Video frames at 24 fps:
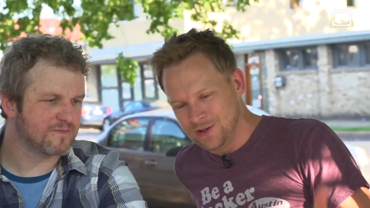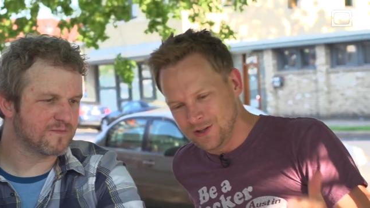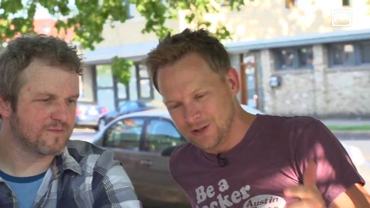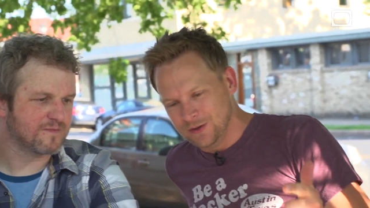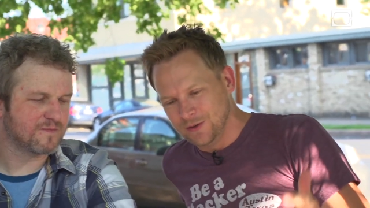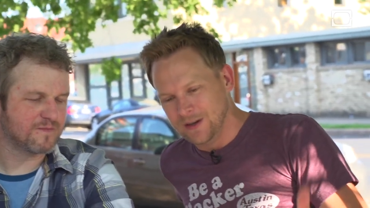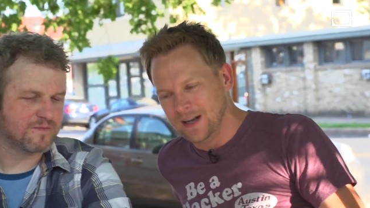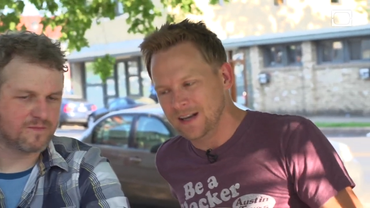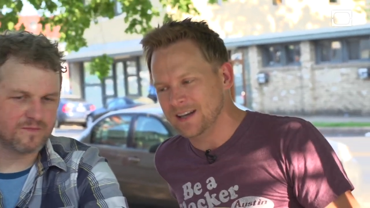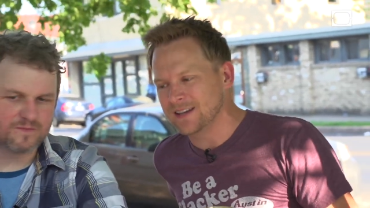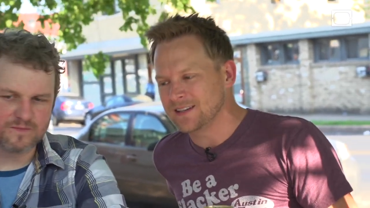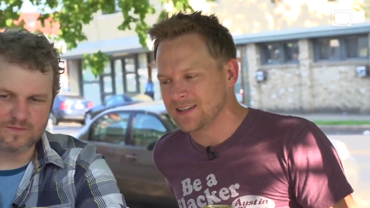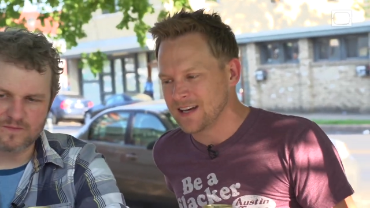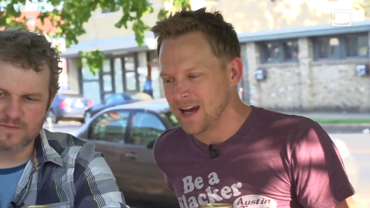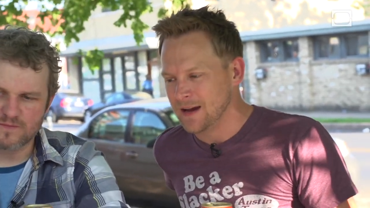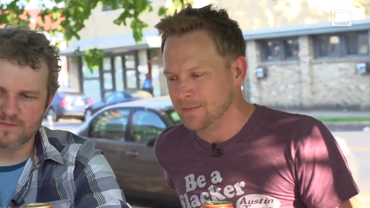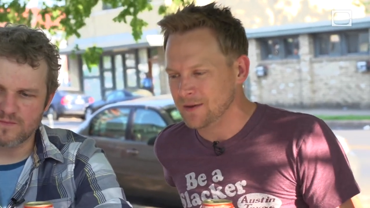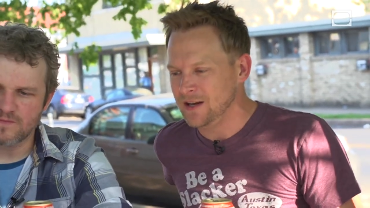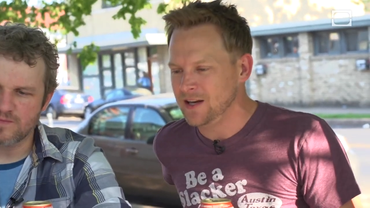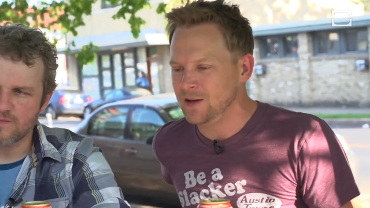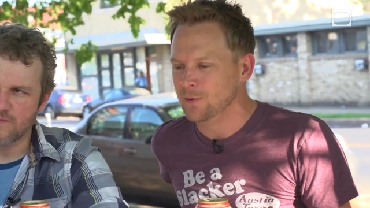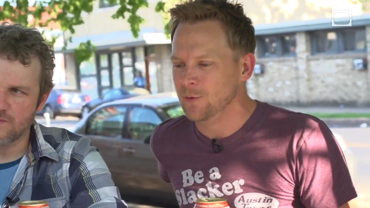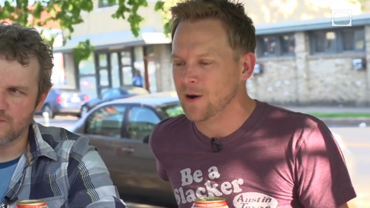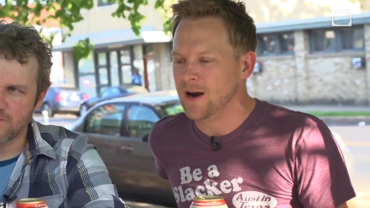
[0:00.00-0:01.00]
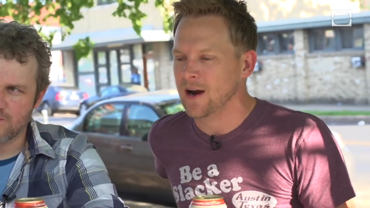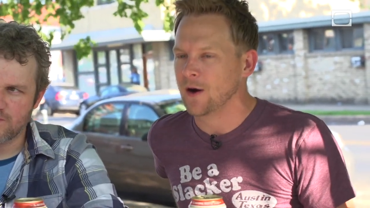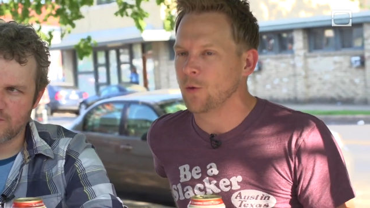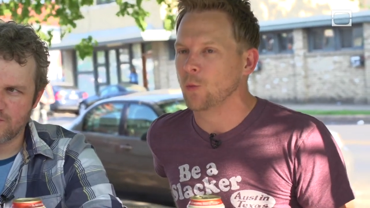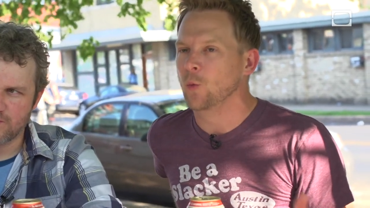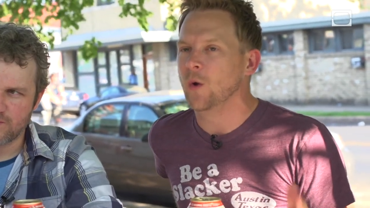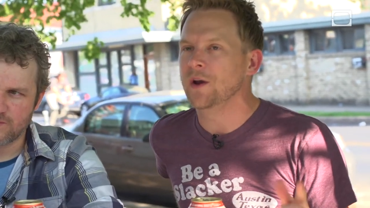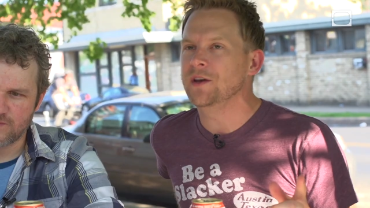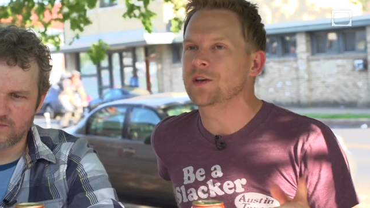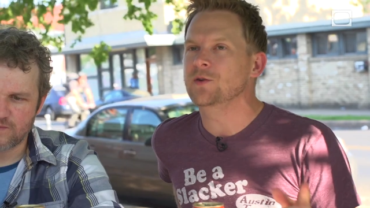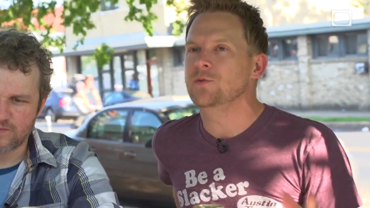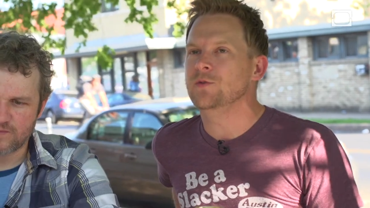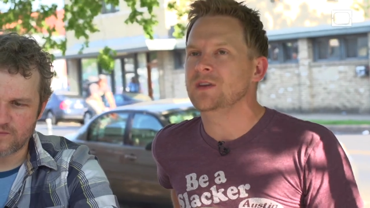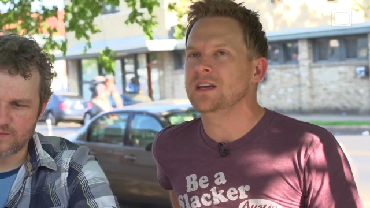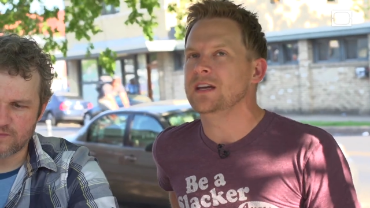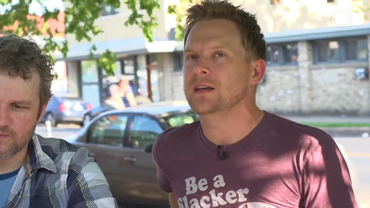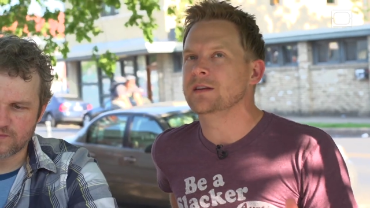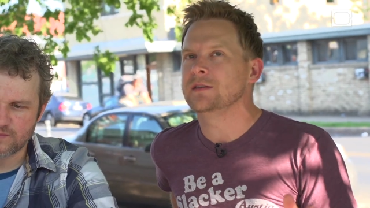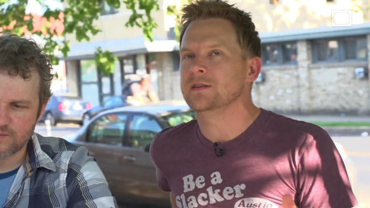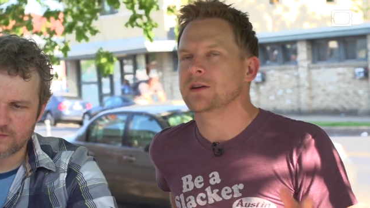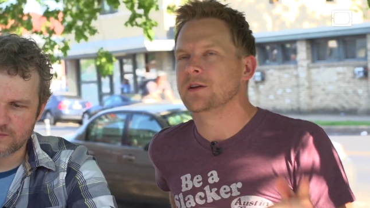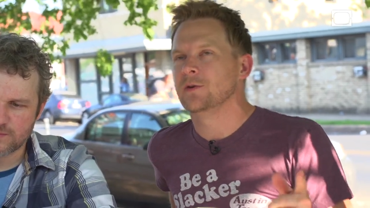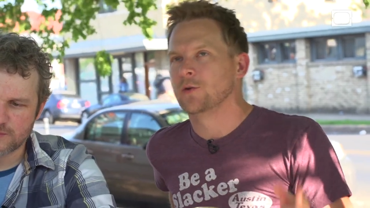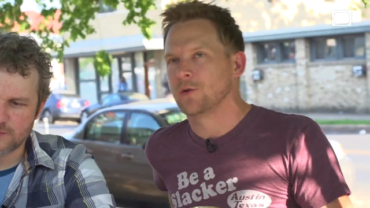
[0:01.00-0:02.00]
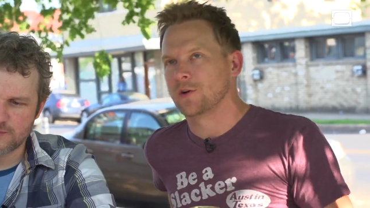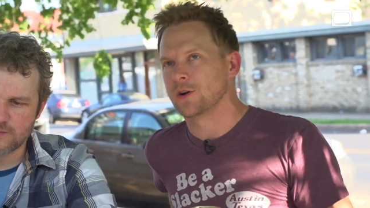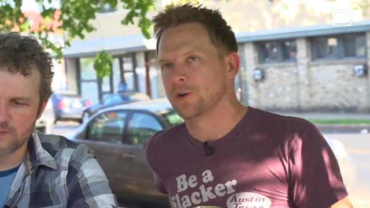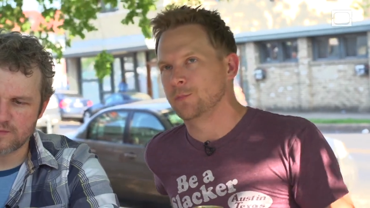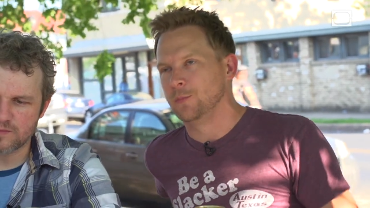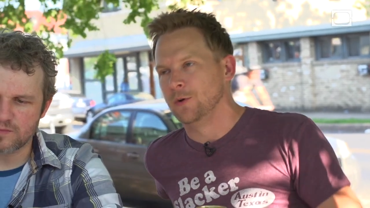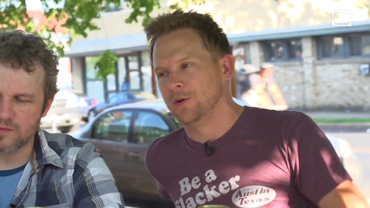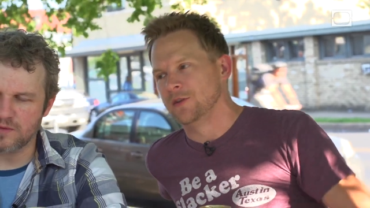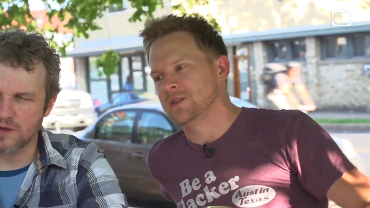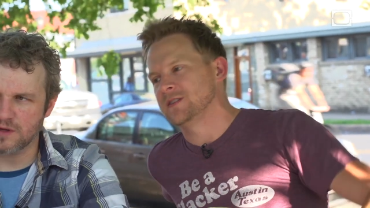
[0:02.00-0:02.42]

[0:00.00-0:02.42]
Speaker 1: You can do it anytime, anywhere. What do you need in order to pull